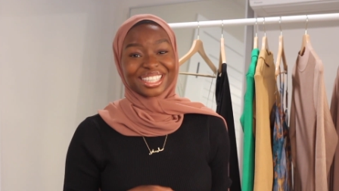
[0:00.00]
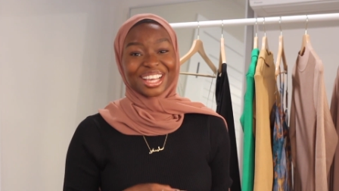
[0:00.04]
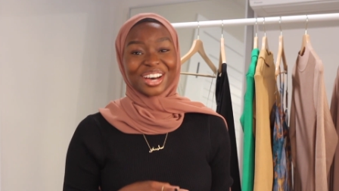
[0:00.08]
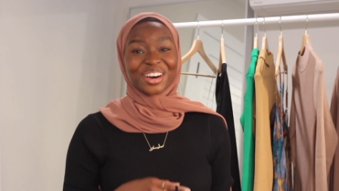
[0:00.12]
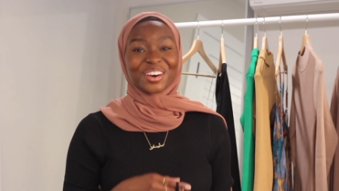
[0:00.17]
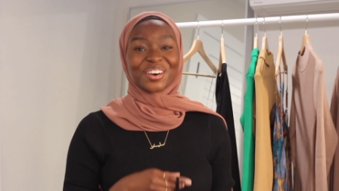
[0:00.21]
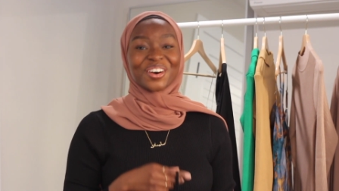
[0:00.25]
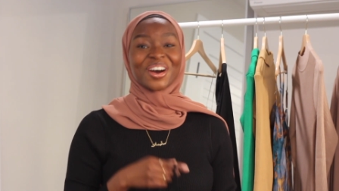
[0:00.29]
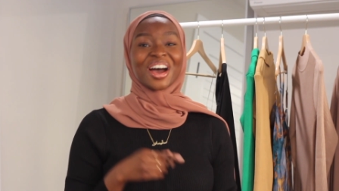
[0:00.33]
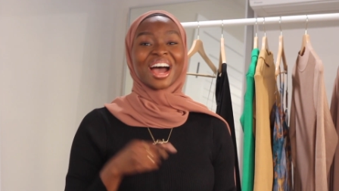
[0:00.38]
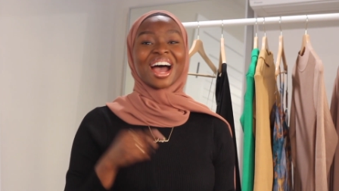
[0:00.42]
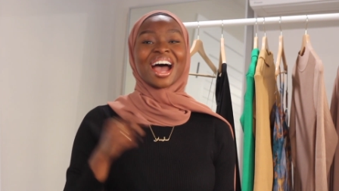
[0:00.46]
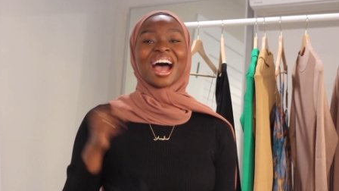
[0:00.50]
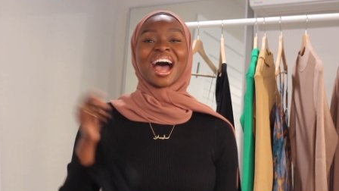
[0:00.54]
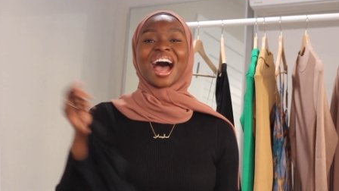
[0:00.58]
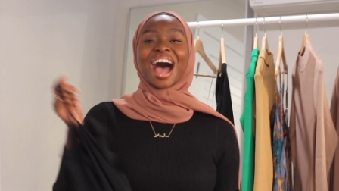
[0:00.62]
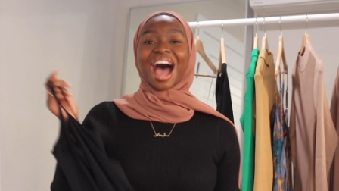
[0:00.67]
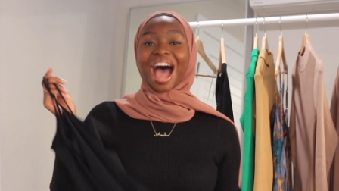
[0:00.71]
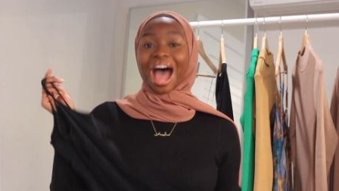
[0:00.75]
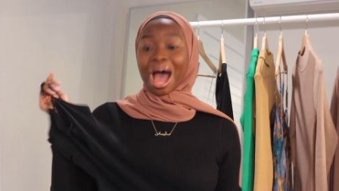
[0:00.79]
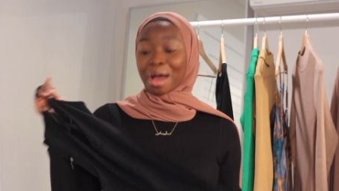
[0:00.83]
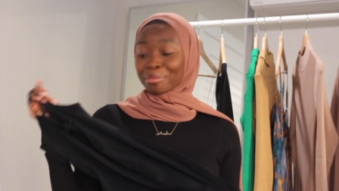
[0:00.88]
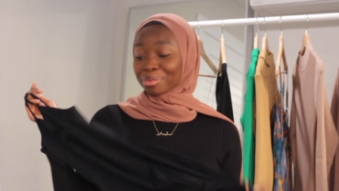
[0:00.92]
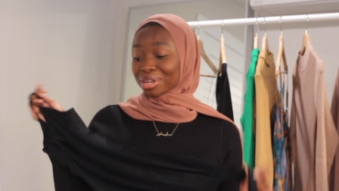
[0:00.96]
so
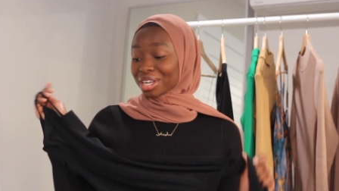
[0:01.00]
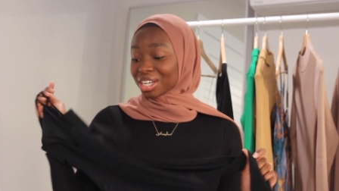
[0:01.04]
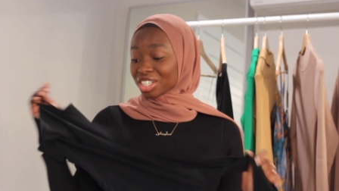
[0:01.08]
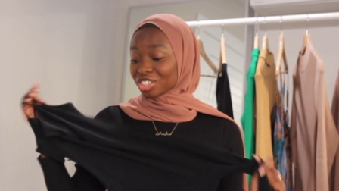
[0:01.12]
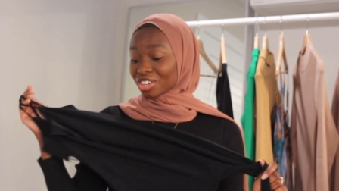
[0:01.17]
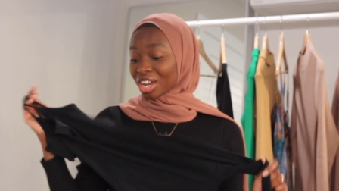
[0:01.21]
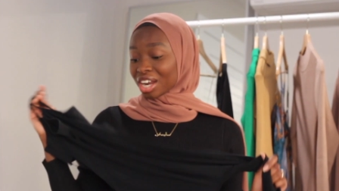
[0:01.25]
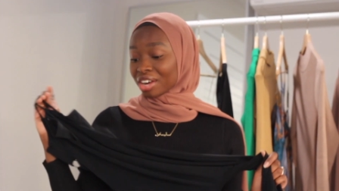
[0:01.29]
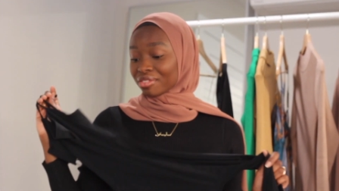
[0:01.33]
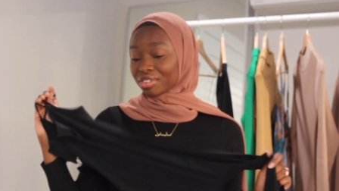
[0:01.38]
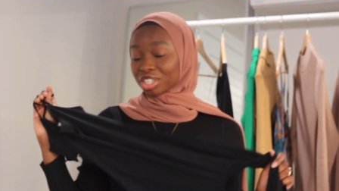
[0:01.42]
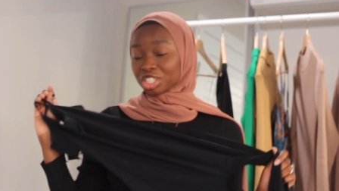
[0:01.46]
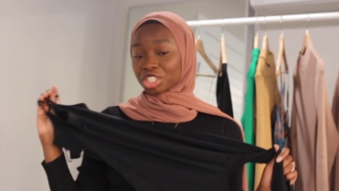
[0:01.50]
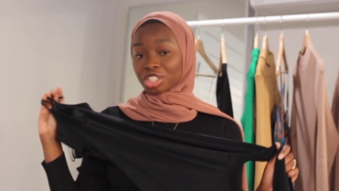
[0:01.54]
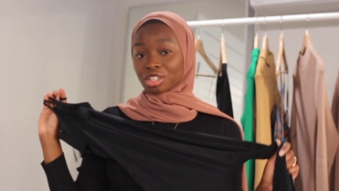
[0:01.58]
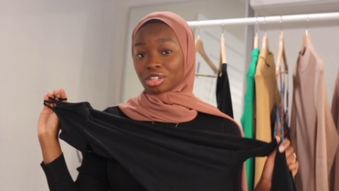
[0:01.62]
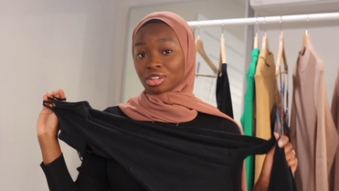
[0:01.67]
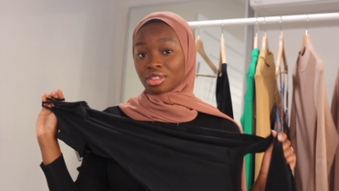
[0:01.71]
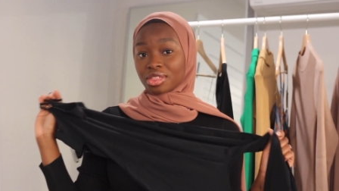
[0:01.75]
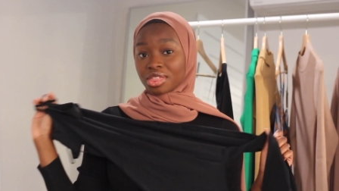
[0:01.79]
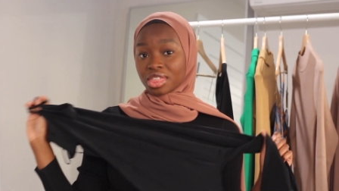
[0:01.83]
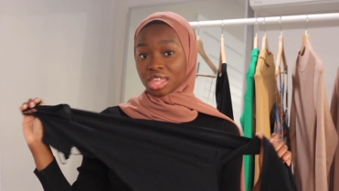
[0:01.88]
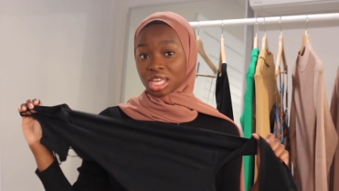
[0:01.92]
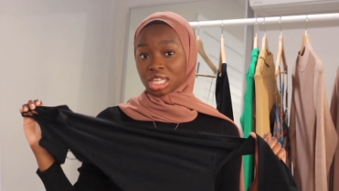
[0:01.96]
I'm gonna try to
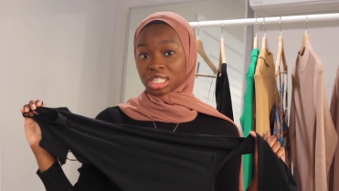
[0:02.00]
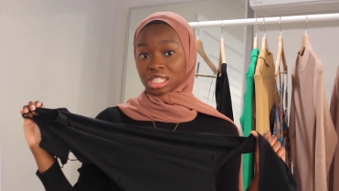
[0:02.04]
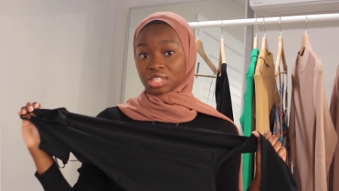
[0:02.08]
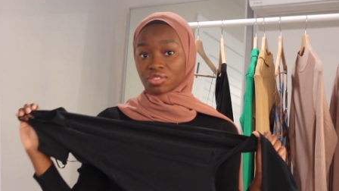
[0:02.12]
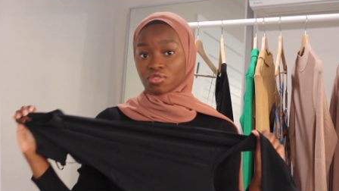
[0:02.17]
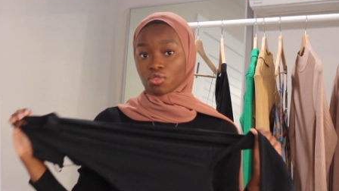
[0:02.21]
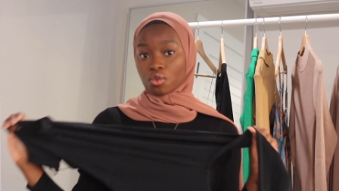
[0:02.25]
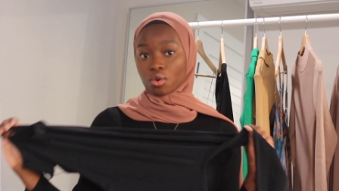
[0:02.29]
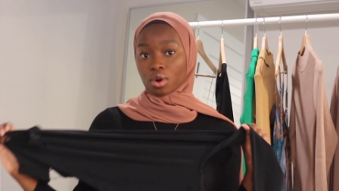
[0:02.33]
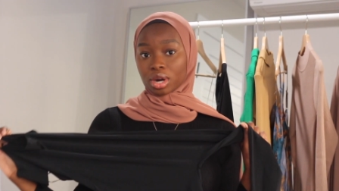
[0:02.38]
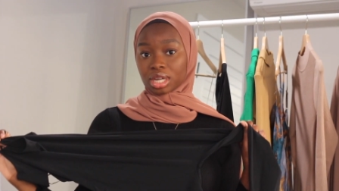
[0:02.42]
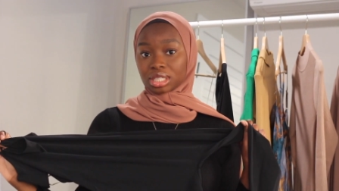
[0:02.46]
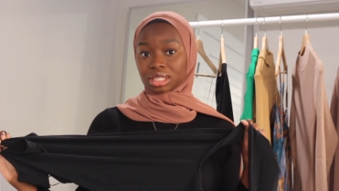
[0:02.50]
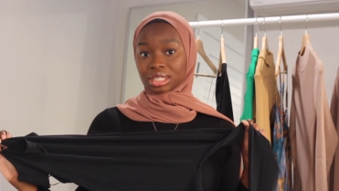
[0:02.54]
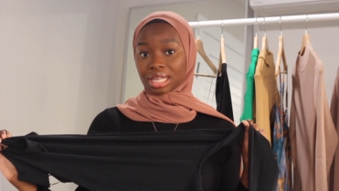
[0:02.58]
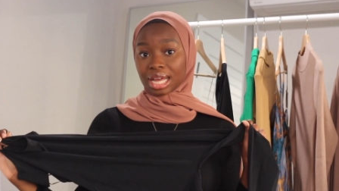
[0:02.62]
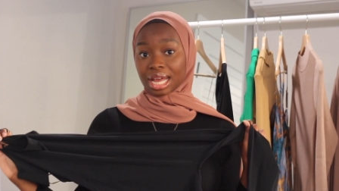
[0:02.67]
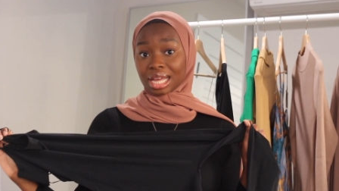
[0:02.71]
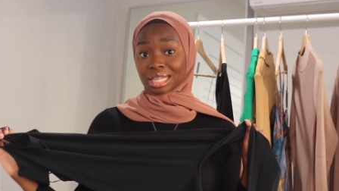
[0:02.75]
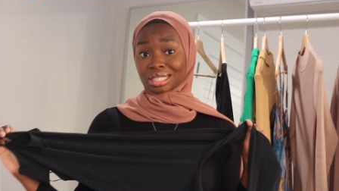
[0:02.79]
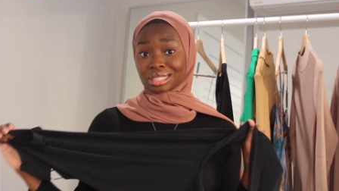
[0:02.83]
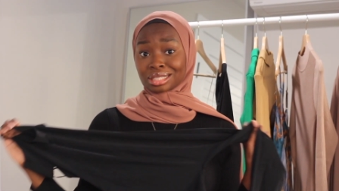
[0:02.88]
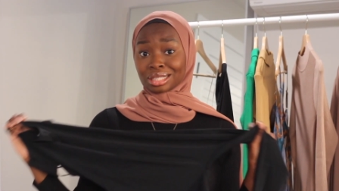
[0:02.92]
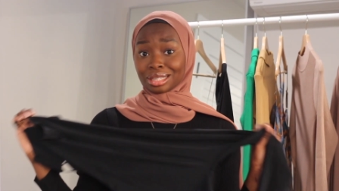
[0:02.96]
return this for a
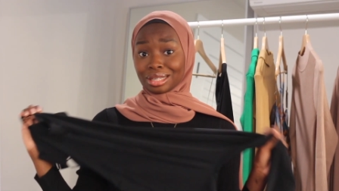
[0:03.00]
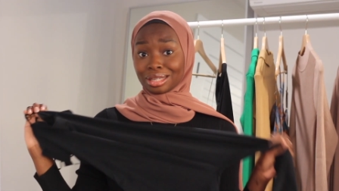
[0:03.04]
size